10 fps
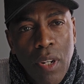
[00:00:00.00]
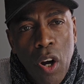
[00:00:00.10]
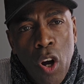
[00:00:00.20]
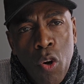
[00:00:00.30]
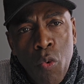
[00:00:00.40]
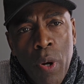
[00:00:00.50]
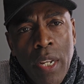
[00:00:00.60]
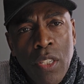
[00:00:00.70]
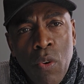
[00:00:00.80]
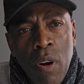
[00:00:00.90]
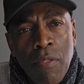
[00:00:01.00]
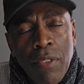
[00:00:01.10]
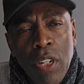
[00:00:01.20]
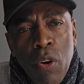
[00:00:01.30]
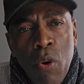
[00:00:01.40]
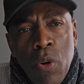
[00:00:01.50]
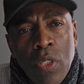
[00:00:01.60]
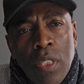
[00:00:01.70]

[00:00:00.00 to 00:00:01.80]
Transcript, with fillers: Always go off on your own